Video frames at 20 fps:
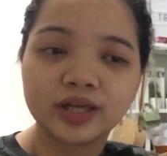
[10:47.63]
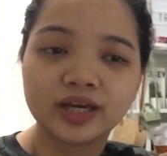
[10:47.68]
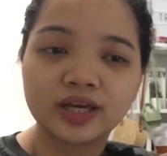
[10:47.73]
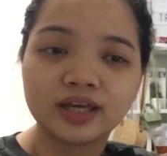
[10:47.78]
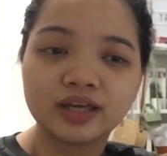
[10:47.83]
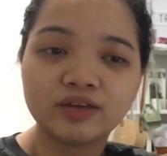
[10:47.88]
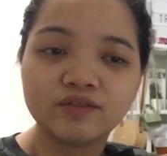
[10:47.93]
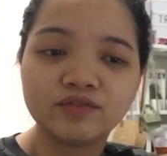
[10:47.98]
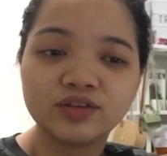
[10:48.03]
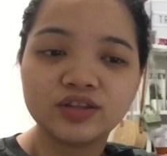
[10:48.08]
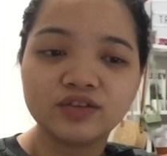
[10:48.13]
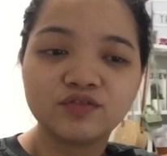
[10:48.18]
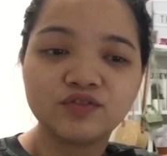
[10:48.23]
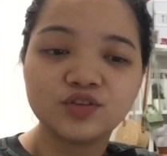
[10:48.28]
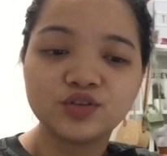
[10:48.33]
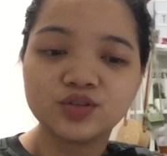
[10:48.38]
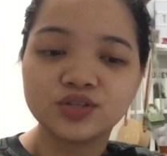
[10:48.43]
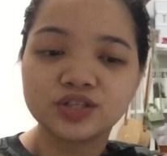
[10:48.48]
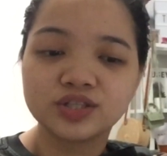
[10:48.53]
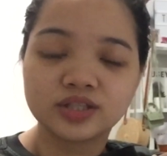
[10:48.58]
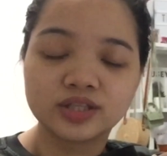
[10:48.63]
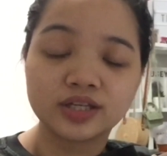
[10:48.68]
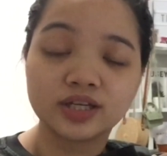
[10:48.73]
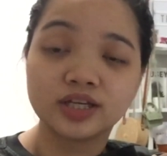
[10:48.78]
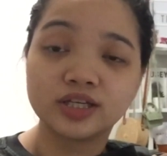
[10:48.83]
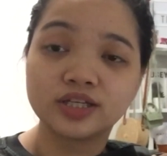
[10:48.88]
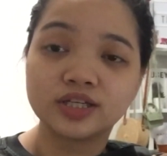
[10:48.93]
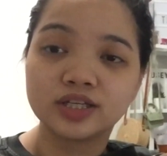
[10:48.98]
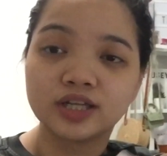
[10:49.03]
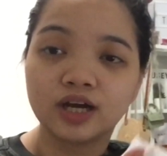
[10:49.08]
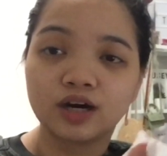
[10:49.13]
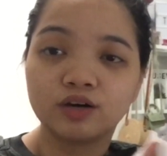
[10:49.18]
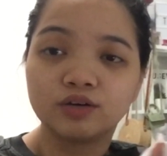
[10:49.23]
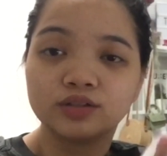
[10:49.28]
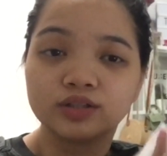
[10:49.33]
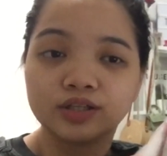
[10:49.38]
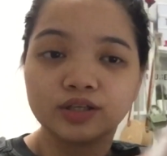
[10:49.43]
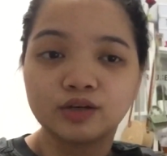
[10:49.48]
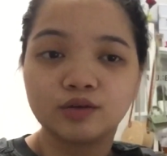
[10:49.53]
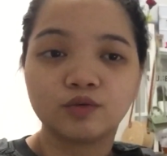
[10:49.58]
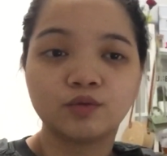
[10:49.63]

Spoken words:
Like, even if you stretch it out